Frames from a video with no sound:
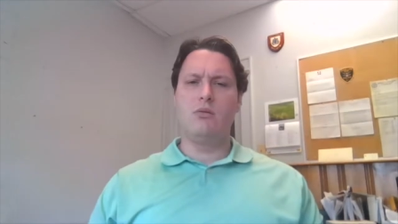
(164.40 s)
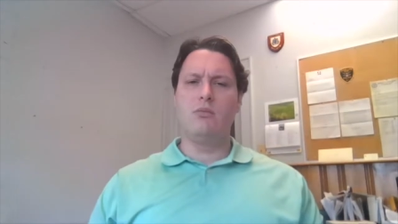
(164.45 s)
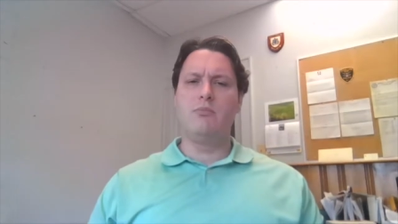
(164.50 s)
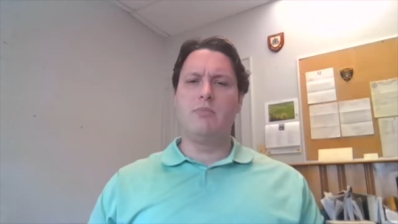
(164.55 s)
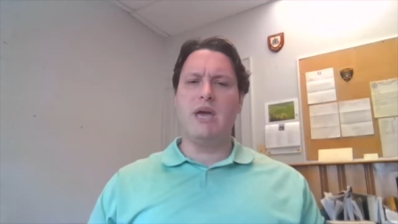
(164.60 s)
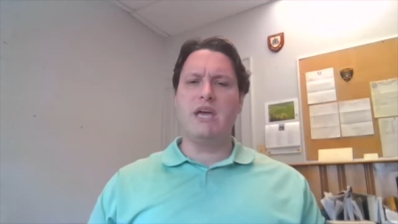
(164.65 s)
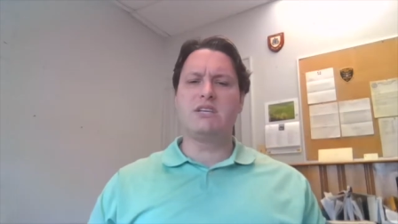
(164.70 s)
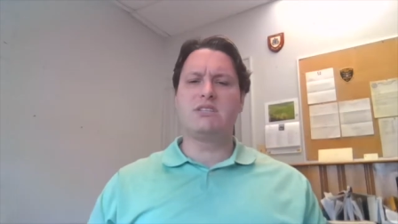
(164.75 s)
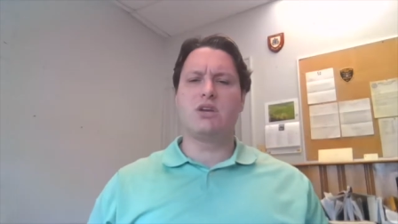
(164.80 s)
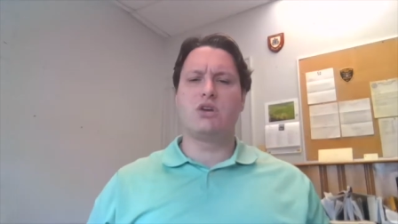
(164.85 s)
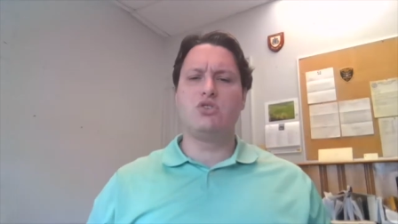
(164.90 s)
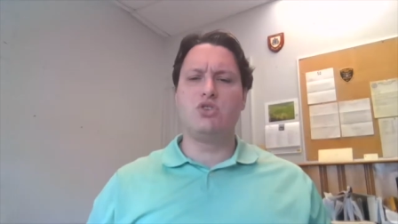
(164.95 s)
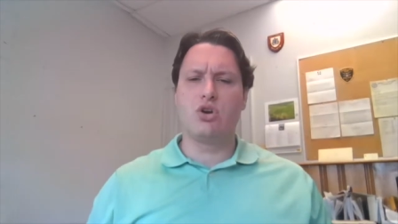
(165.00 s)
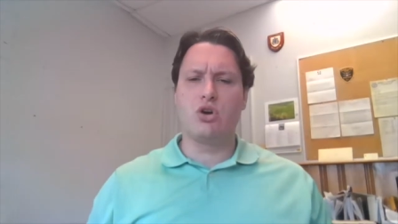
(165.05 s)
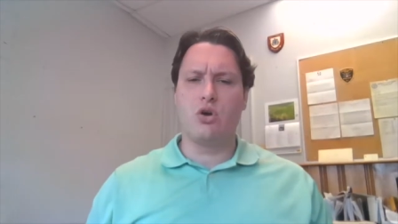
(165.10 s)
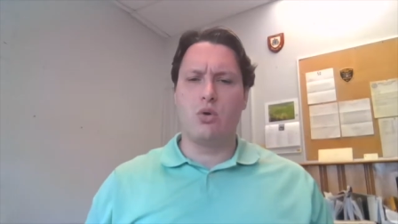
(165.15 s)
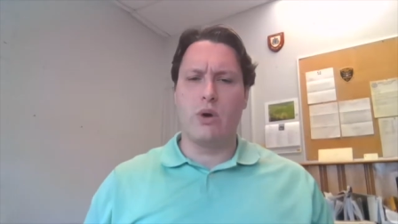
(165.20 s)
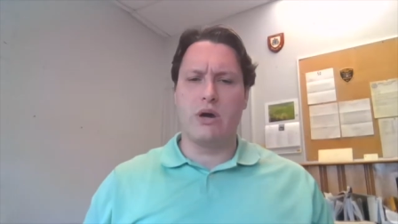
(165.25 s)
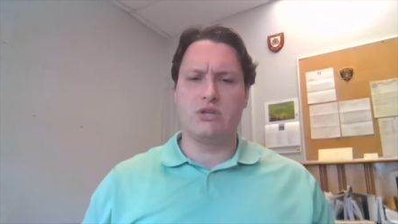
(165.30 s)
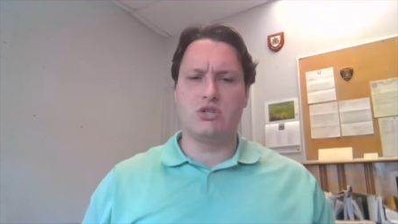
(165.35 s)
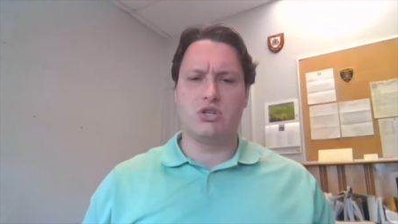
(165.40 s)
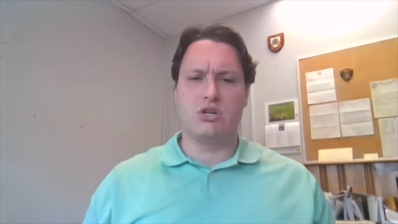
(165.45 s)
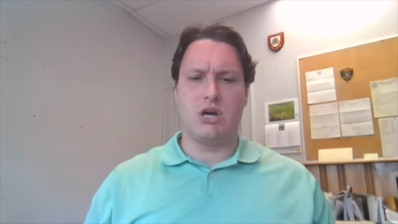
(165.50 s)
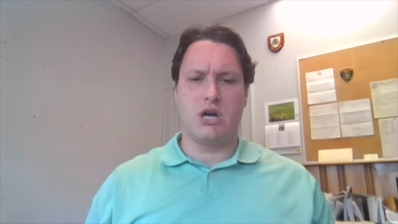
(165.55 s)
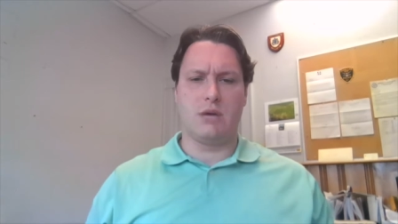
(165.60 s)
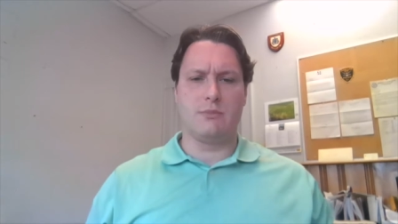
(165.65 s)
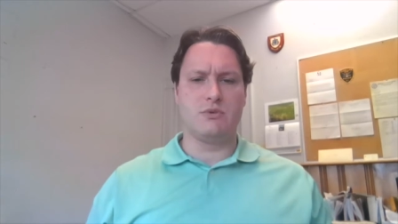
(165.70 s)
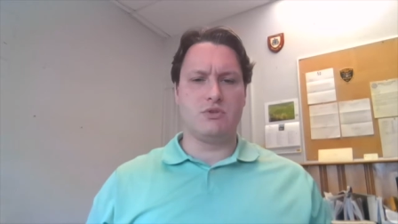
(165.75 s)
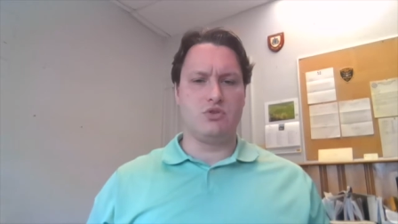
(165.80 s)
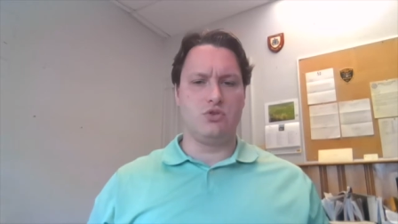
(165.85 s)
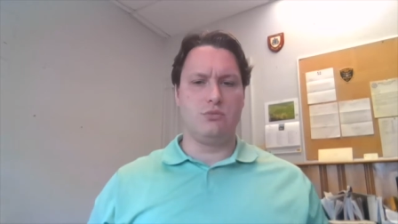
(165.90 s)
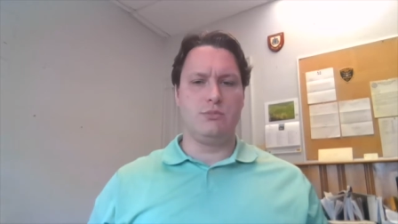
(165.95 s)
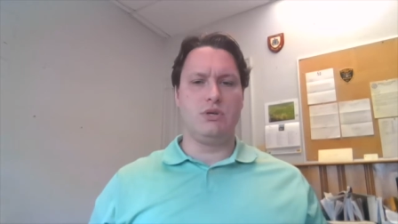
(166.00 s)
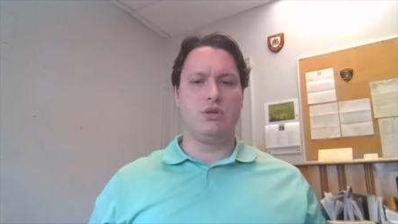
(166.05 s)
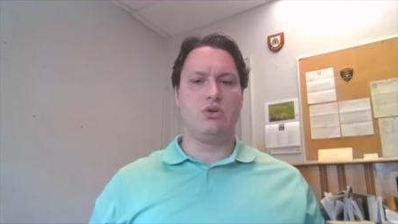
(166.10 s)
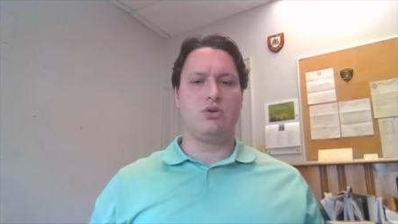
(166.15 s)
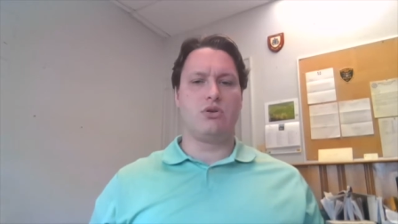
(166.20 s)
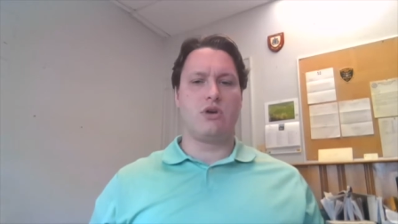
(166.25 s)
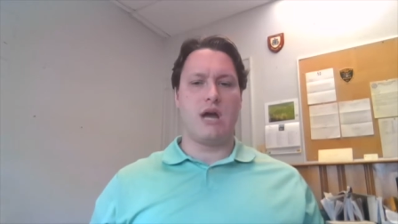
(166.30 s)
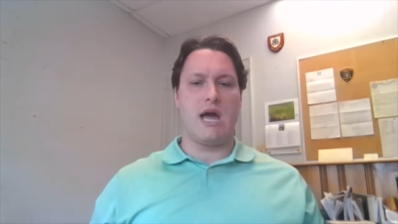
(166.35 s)
Based on your question, I am
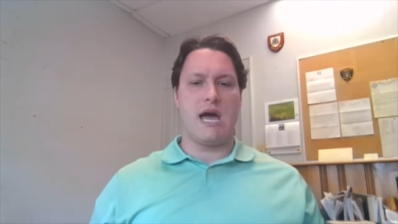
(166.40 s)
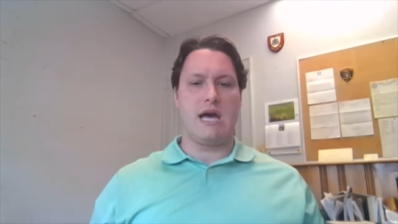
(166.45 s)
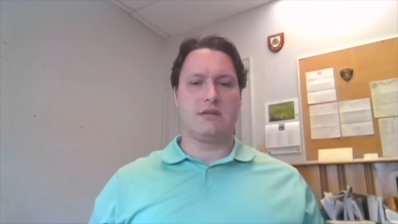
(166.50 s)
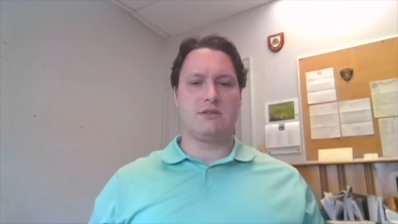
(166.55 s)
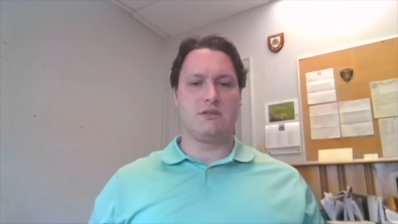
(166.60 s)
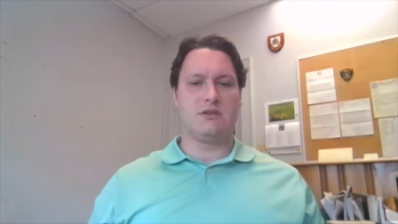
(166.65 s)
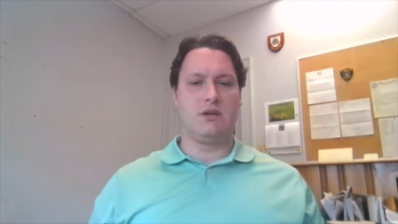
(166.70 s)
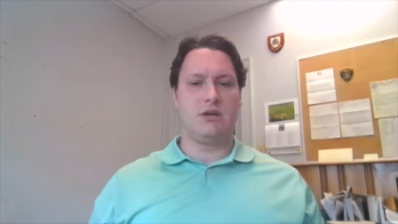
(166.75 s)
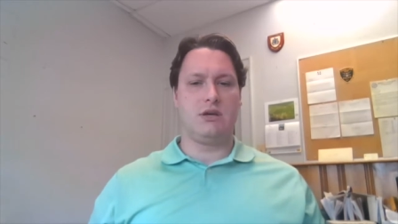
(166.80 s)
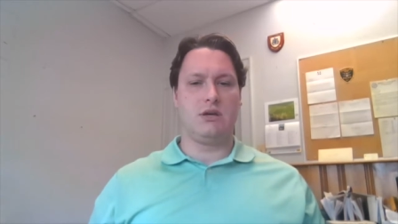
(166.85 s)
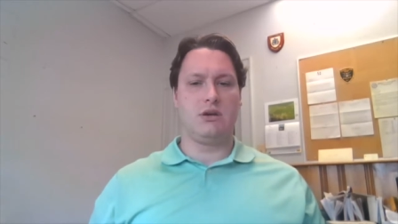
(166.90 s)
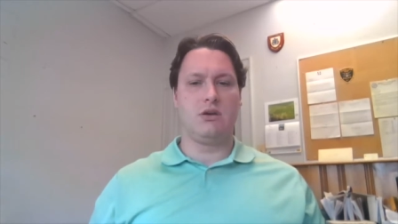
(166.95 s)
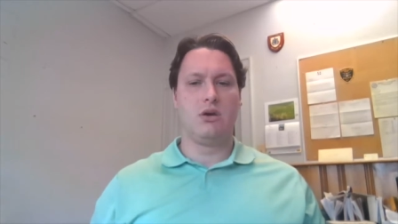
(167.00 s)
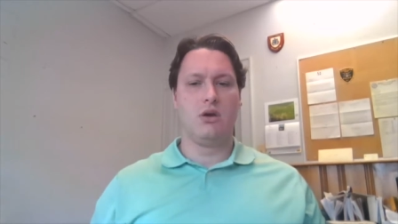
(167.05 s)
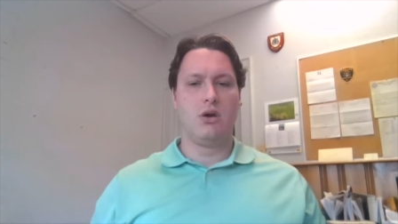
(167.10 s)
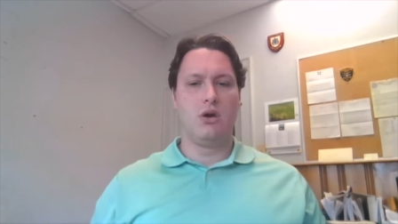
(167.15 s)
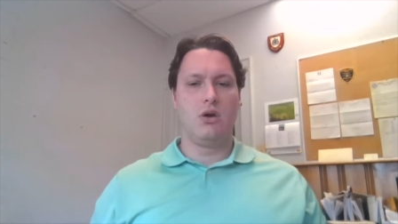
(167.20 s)
assuming you're asking